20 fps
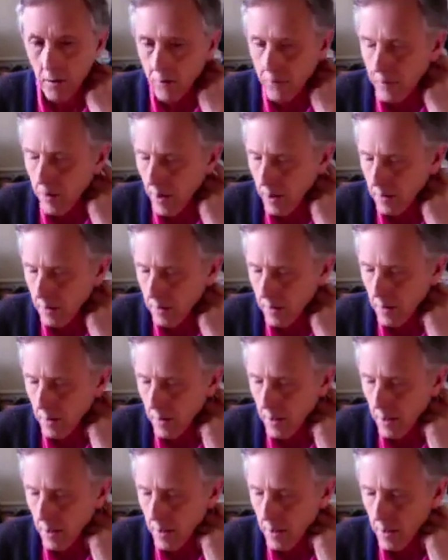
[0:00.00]
trying
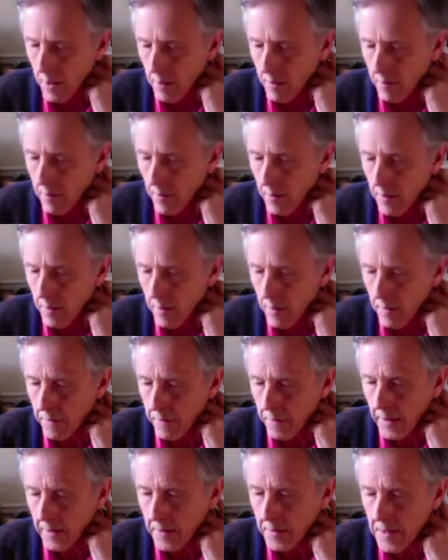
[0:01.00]

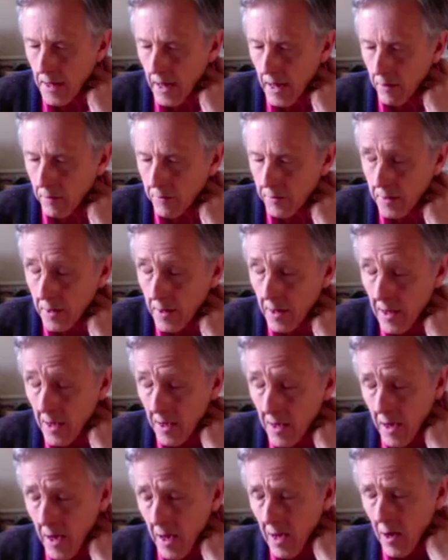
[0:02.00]
things out.
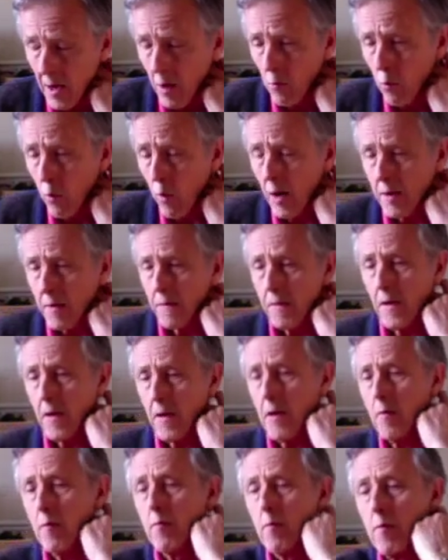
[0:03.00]
One of
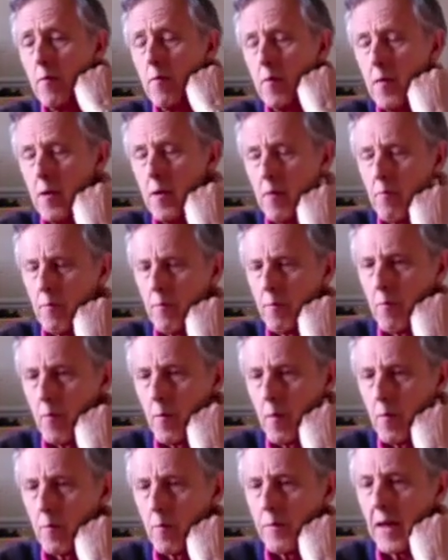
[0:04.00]
the
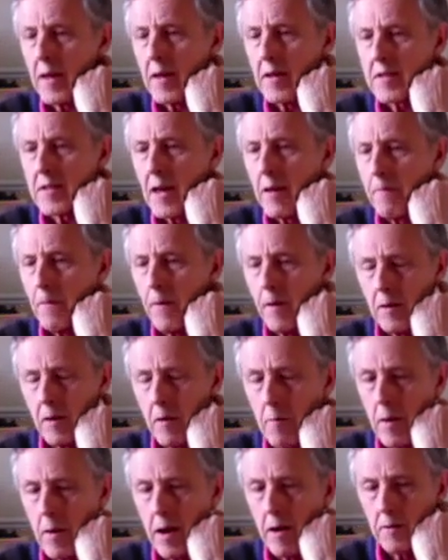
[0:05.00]
things I felt
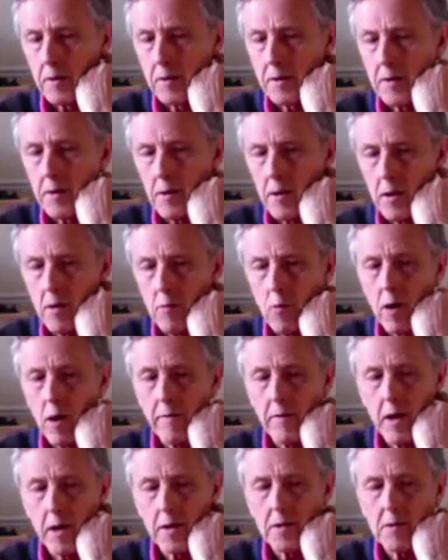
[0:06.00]
about, what I
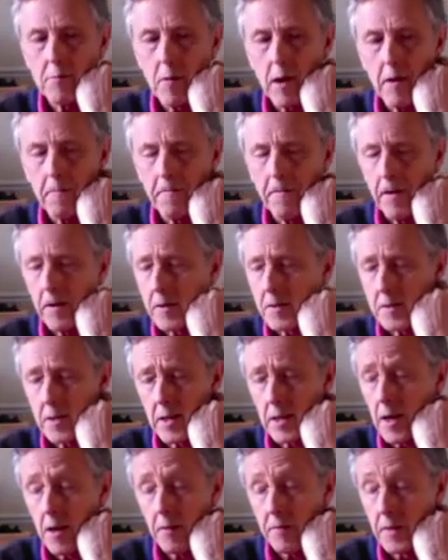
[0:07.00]
noticed about
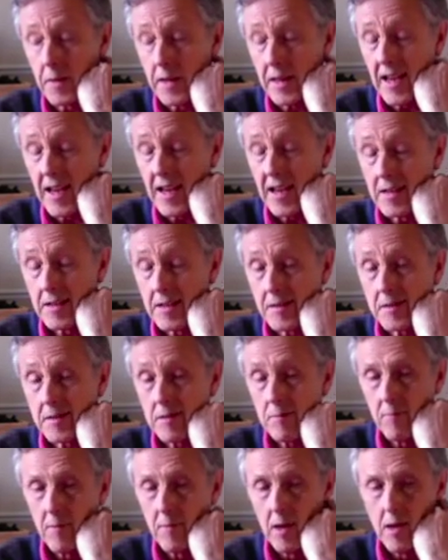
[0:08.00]
focusing over the
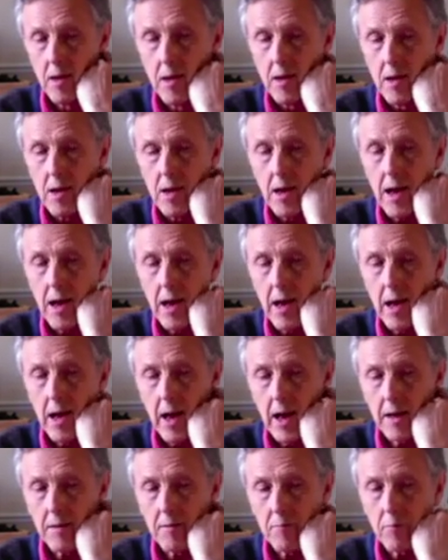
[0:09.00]
years,
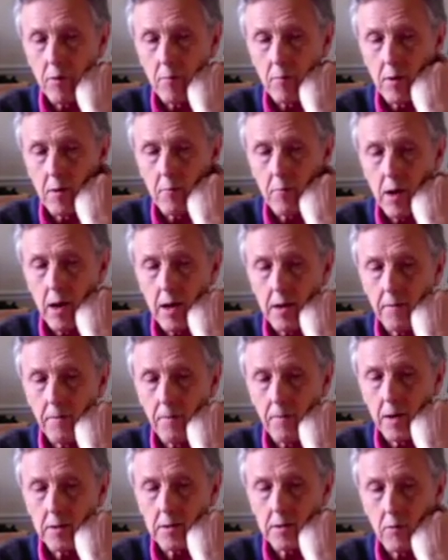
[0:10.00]
and probably applied to
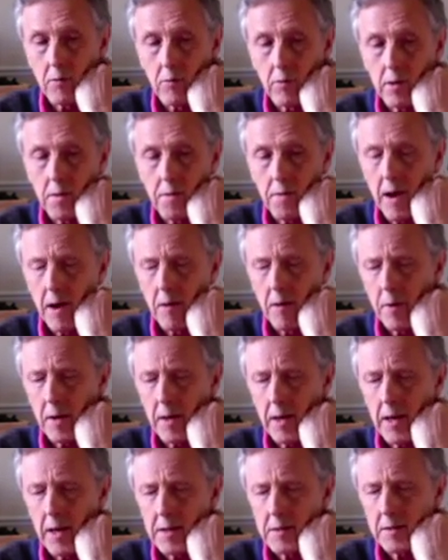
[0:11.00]
focusing oriented
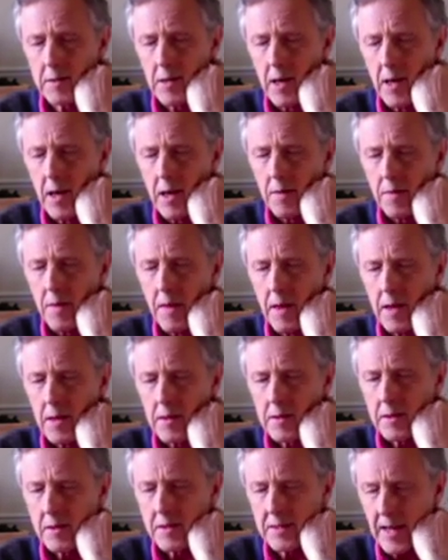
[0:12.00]
therapy, is
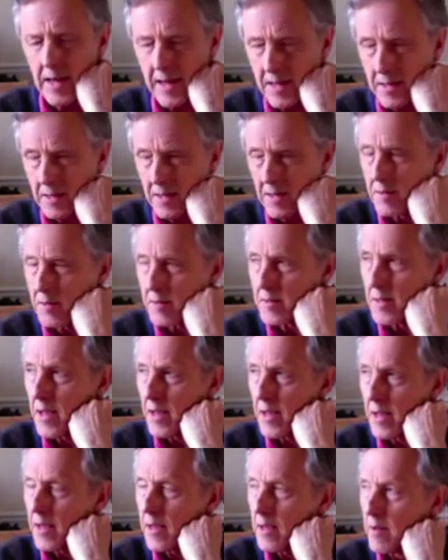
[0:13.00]
there's a
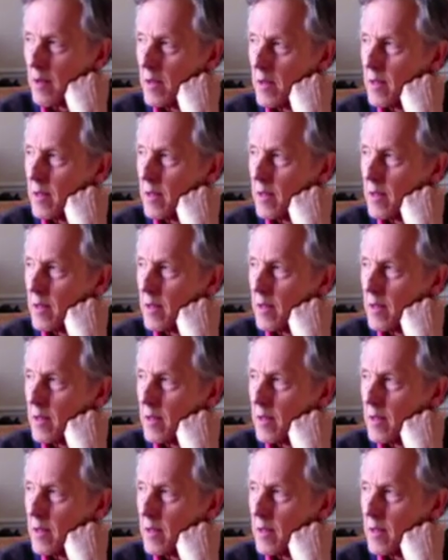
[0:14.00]
tendency,